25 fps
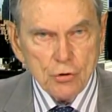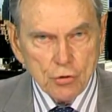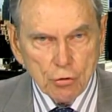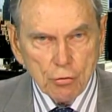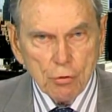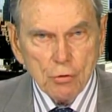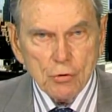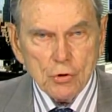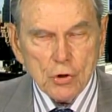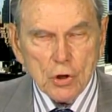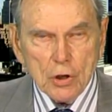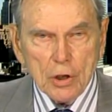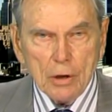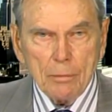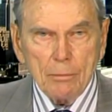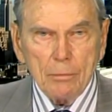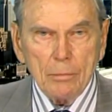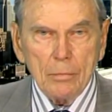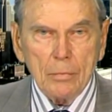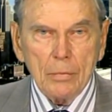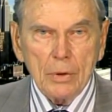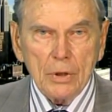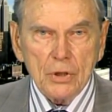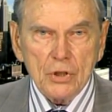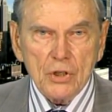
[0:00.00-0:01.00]
Jerusalem,
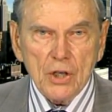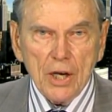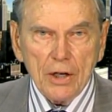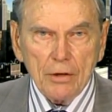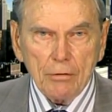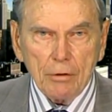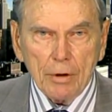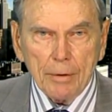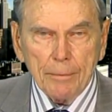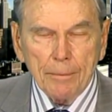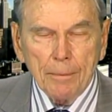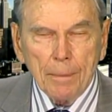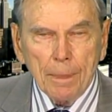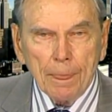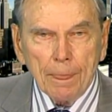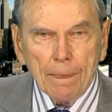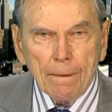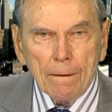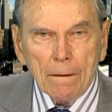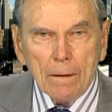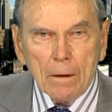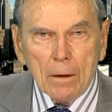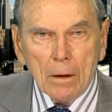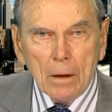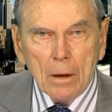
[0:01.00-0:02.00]
etc.
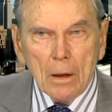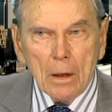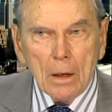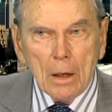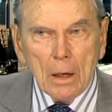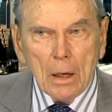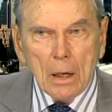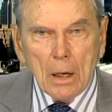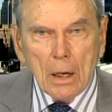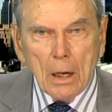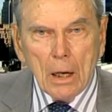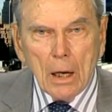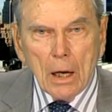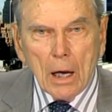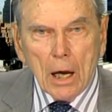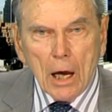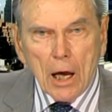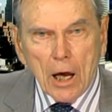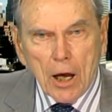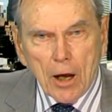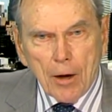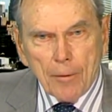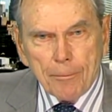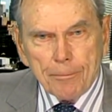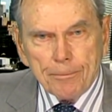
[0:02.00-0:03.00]

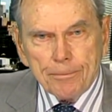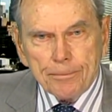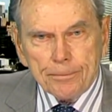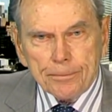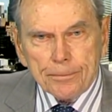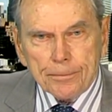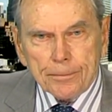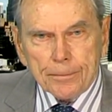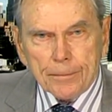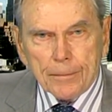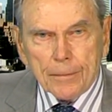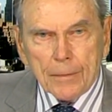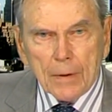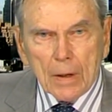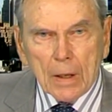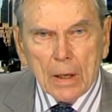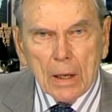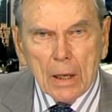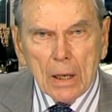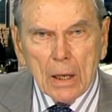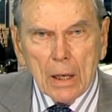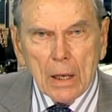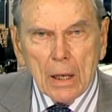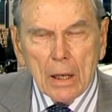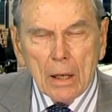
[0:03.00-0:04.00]
Um,
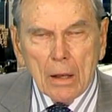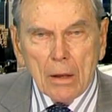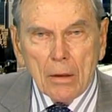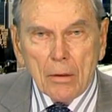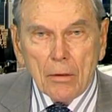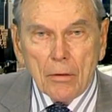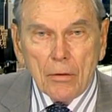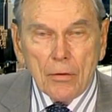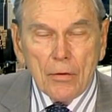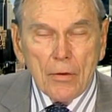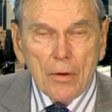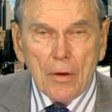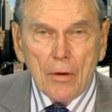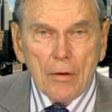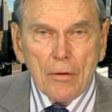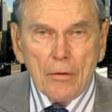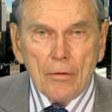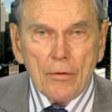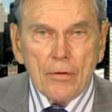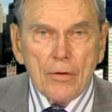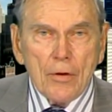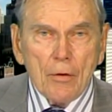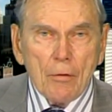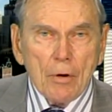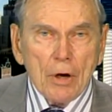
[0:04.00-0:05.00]
th
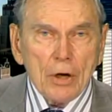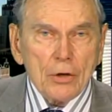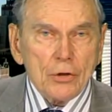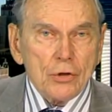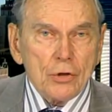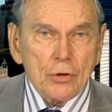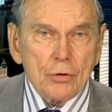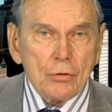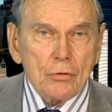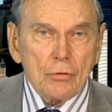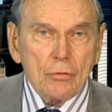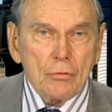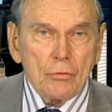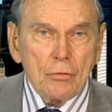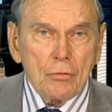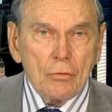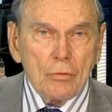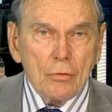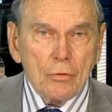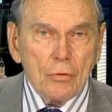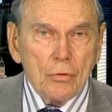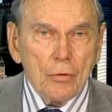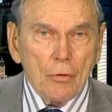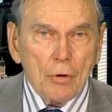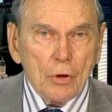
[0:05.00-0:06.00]
there are
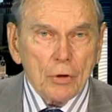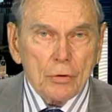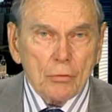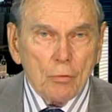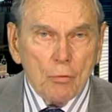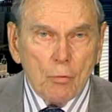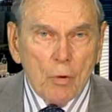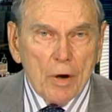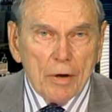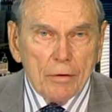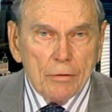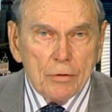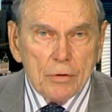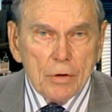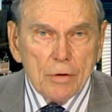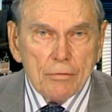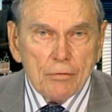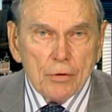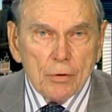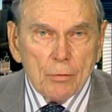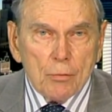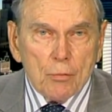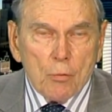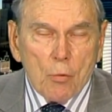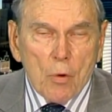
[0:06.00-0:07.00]
there are
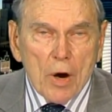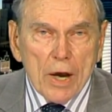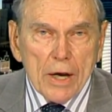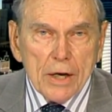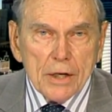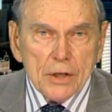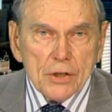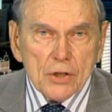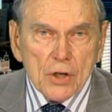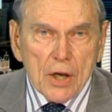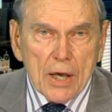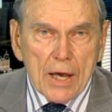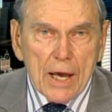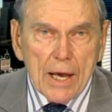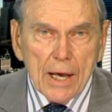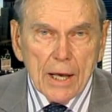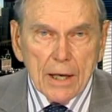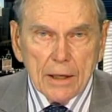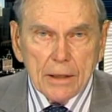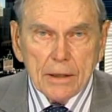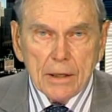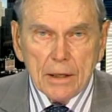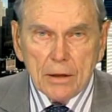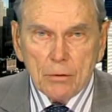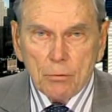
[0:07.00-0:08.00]
different ways ahead,
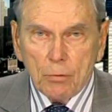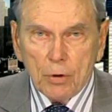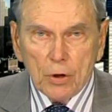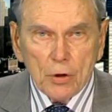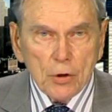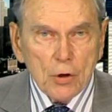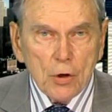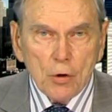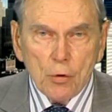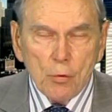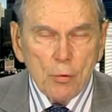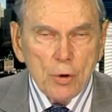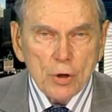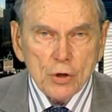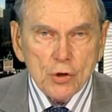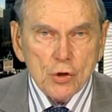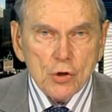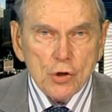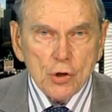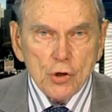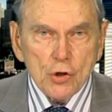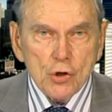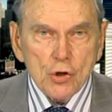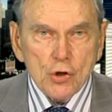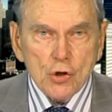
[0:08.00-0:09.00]
and we'll know which
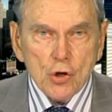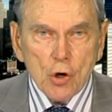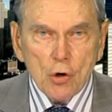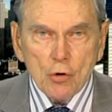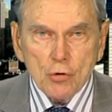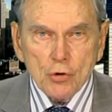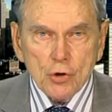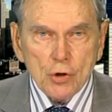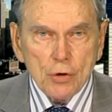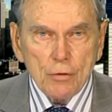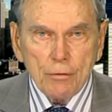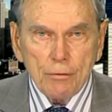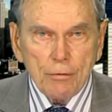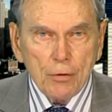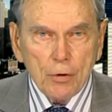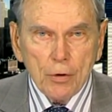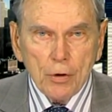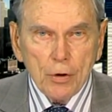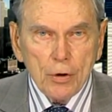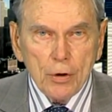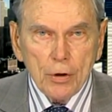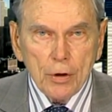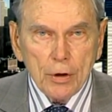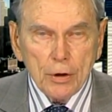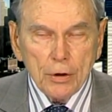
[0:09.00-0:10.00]
is chosen
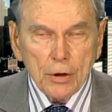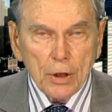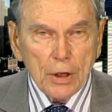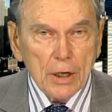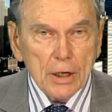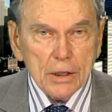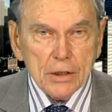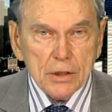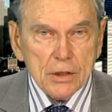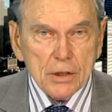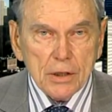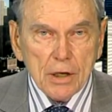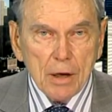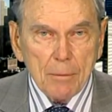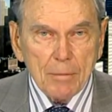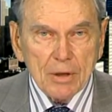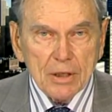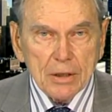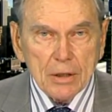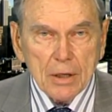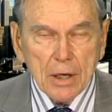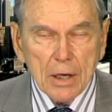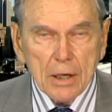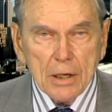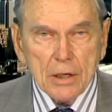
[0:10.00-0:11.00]
very in the next coming
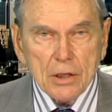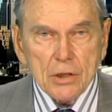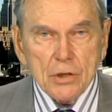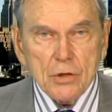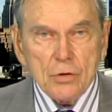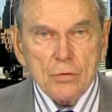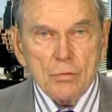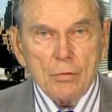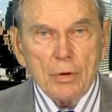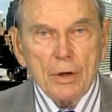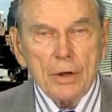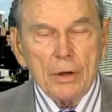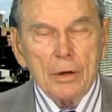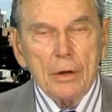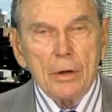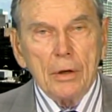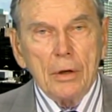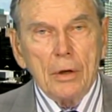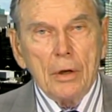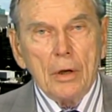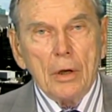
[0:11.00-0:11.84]
days when